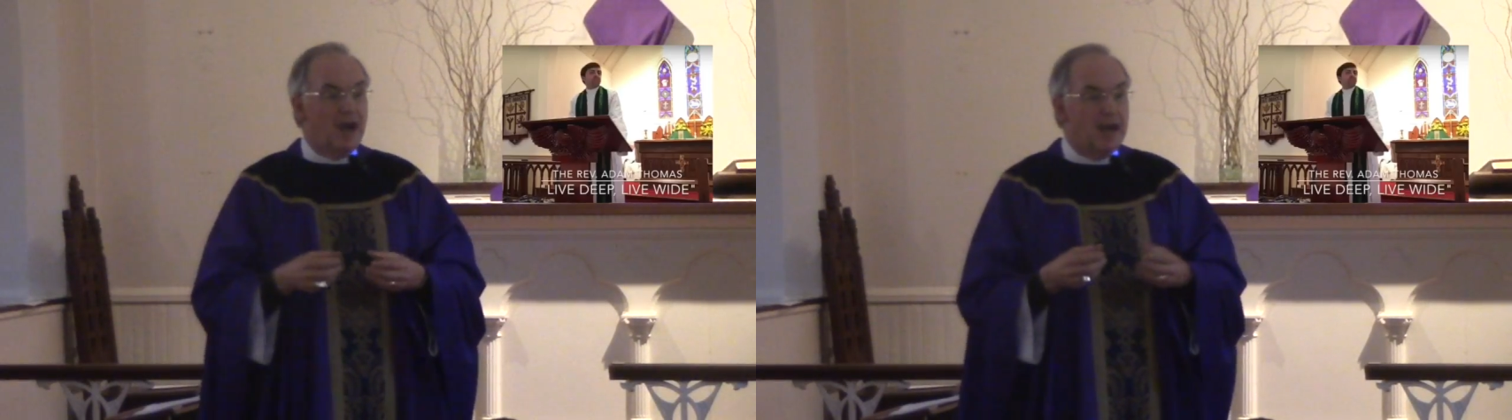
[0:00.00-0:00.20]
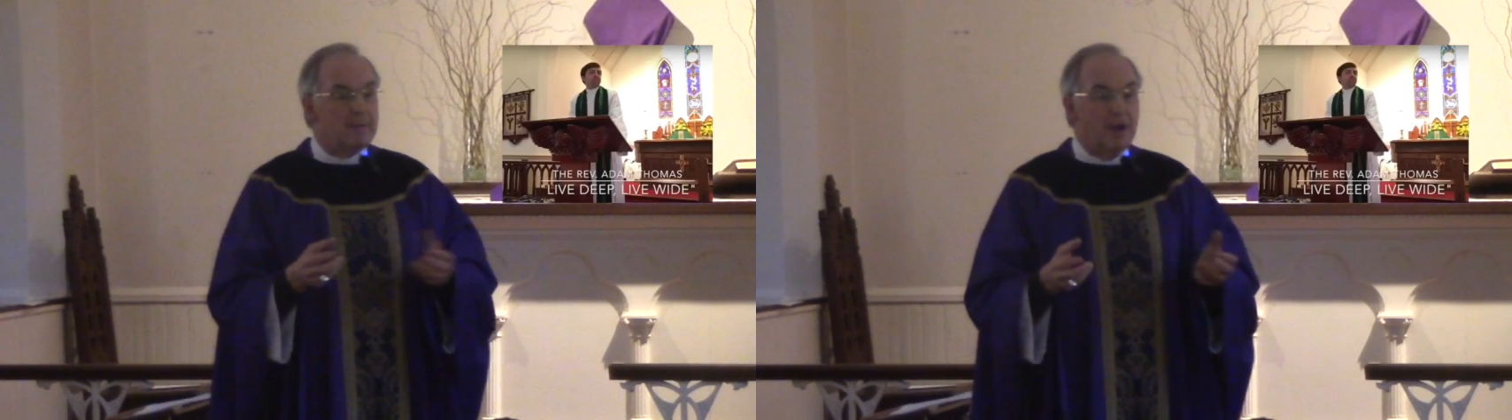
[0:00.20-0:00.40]

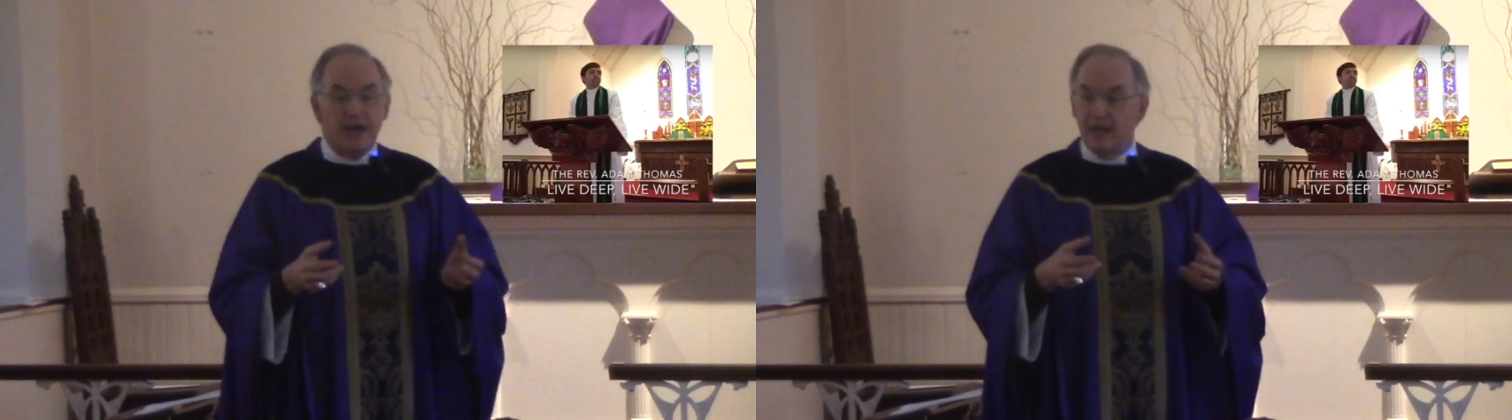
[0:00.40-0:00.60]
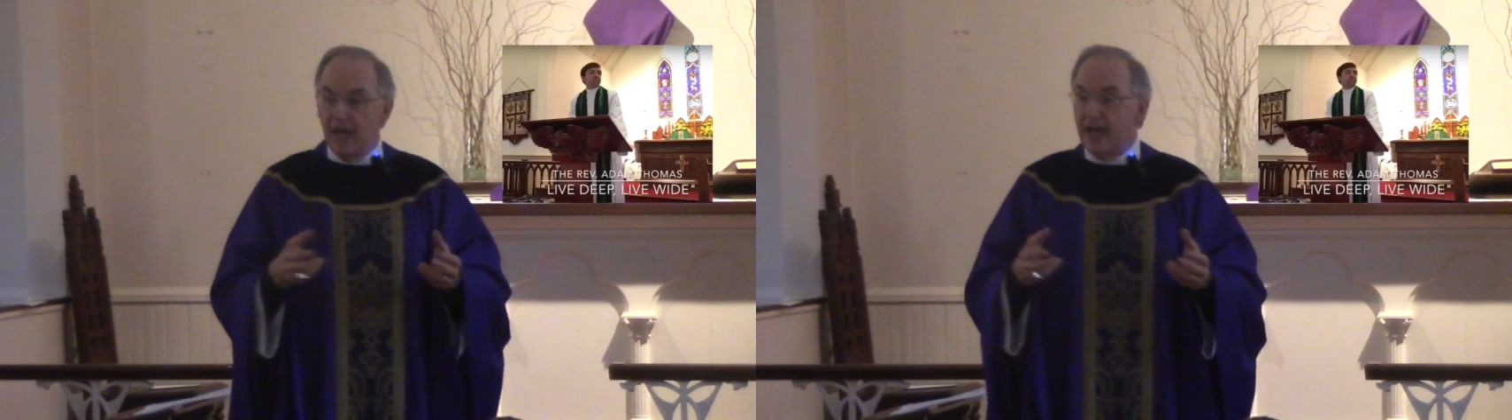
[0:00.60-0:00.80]
I
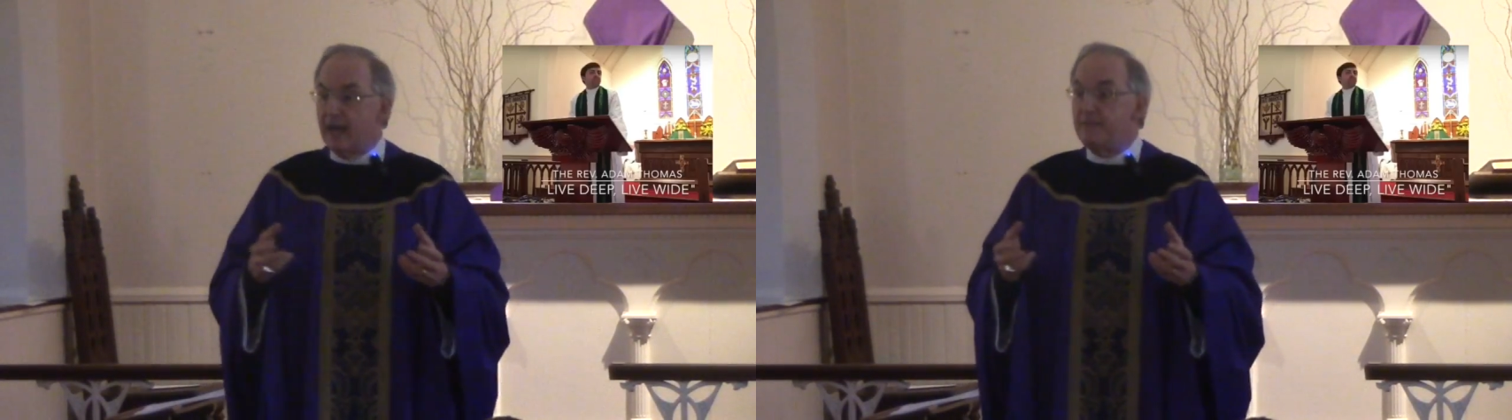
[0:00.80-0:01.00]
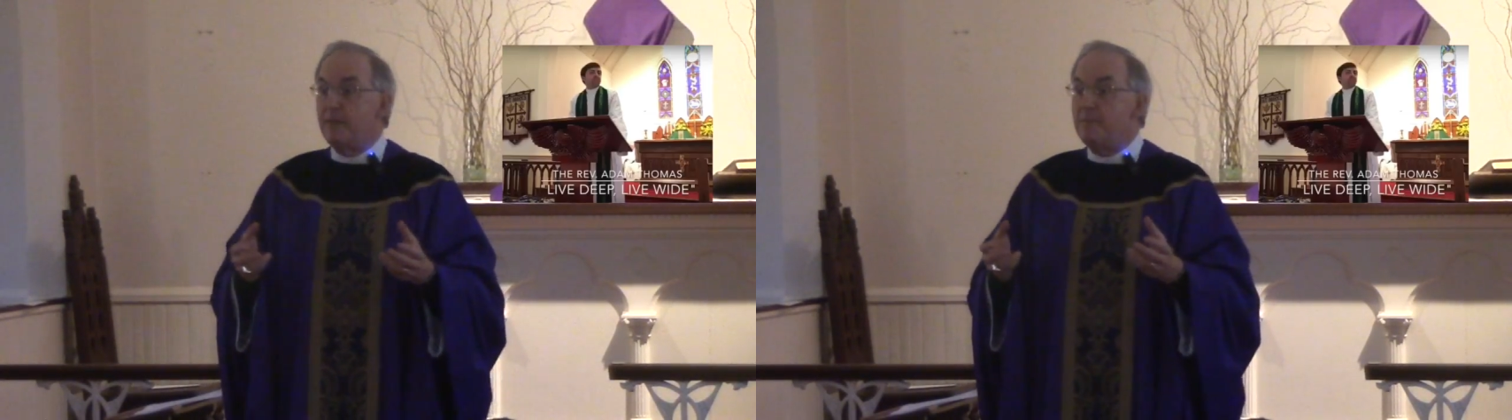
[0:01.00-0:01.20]
might not
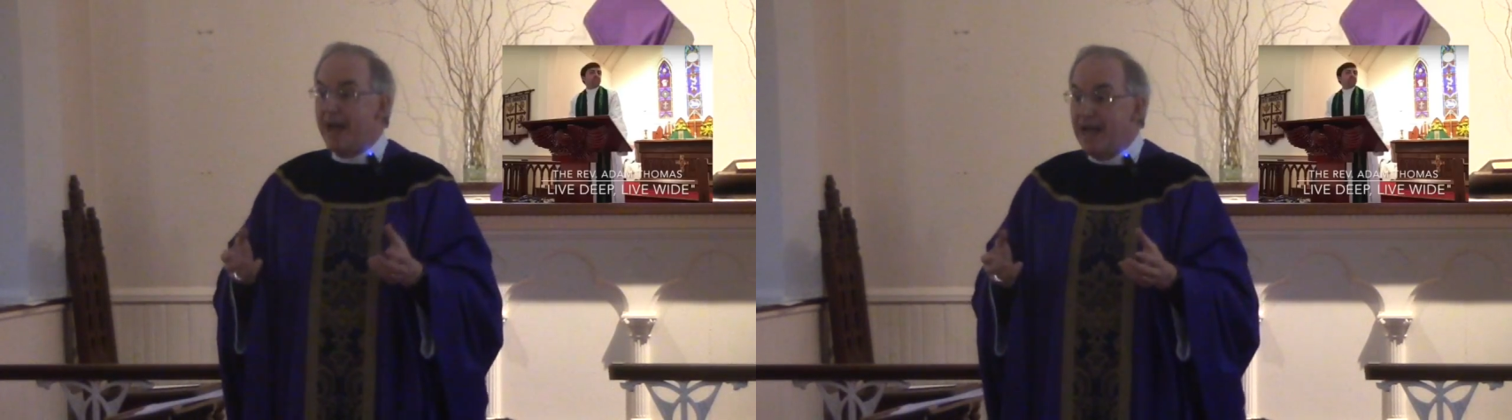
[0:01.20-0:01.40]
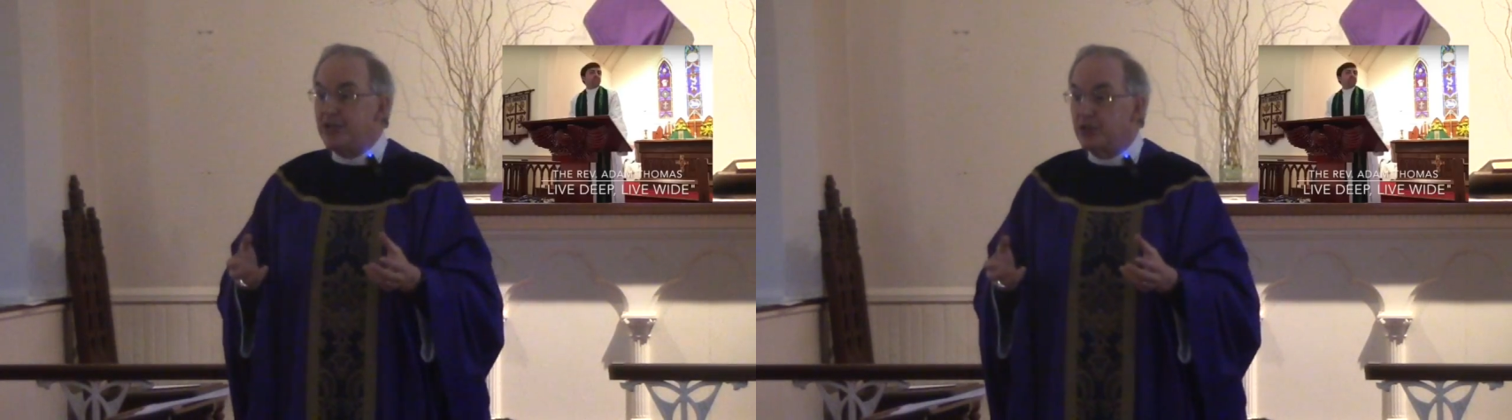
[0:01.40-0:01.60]
have
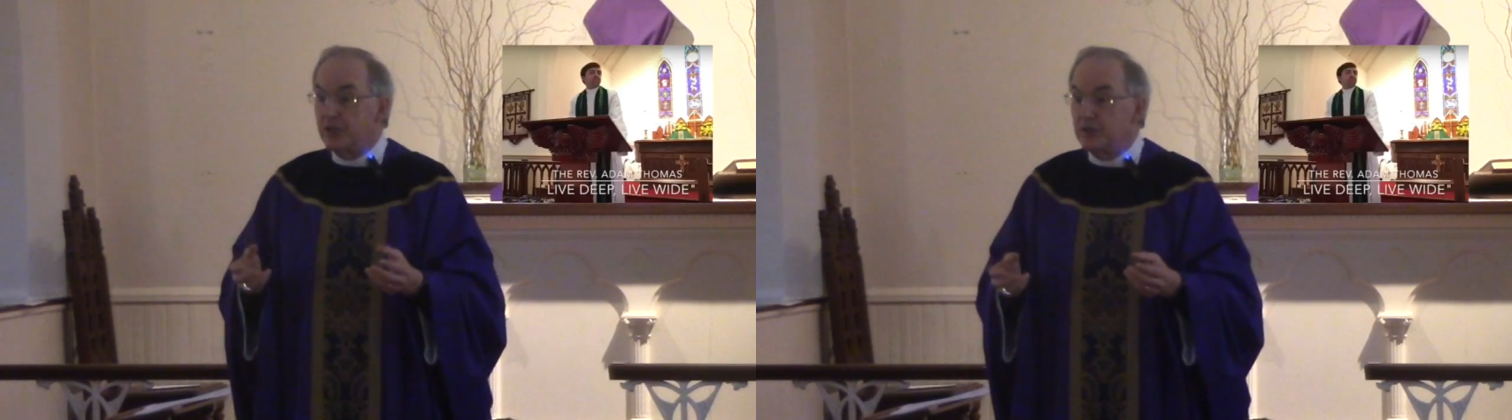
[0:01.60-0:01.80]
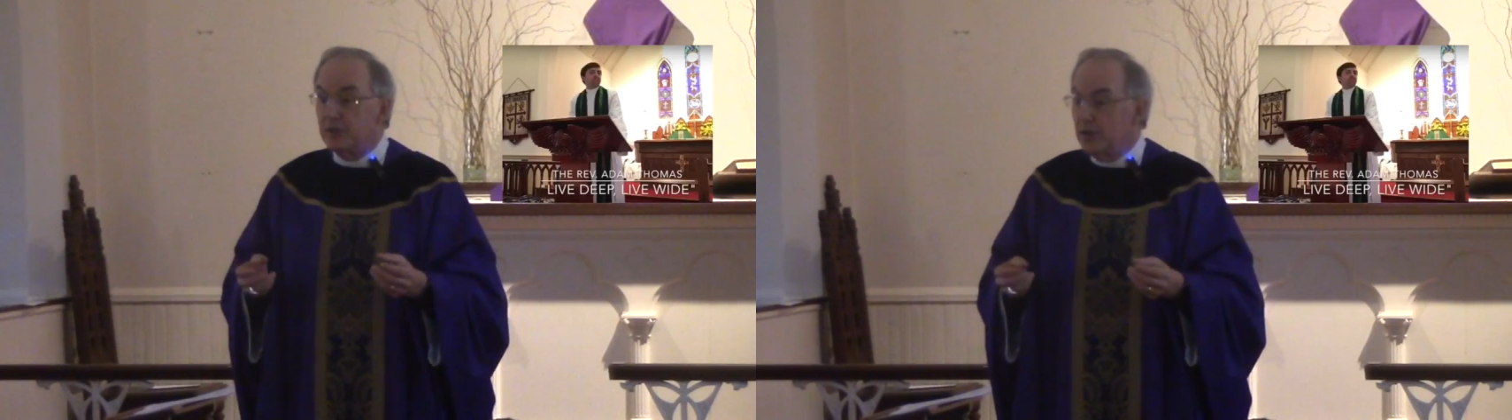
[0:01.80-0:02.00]

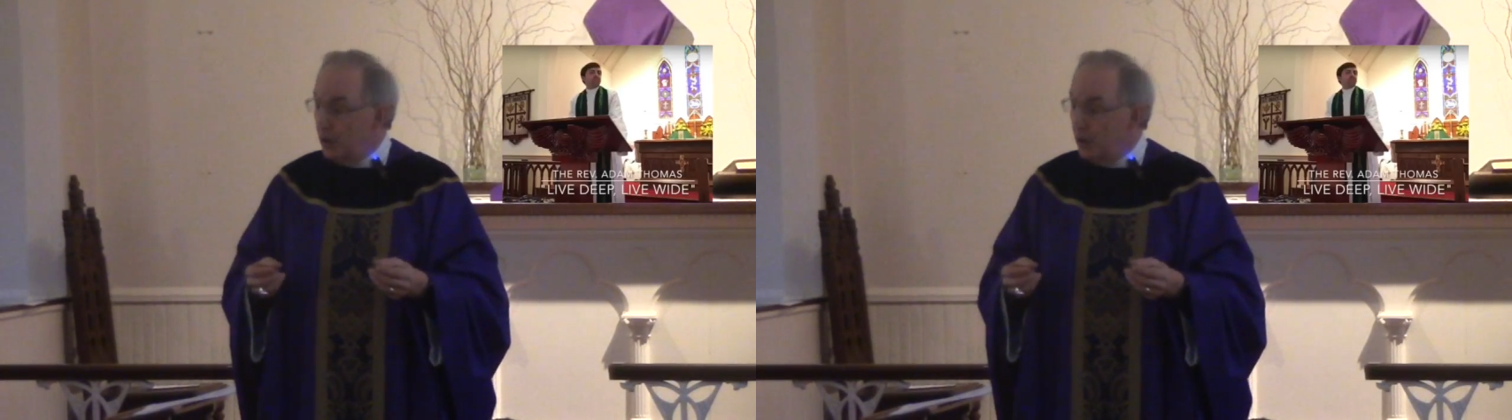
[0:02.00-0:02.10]
imagined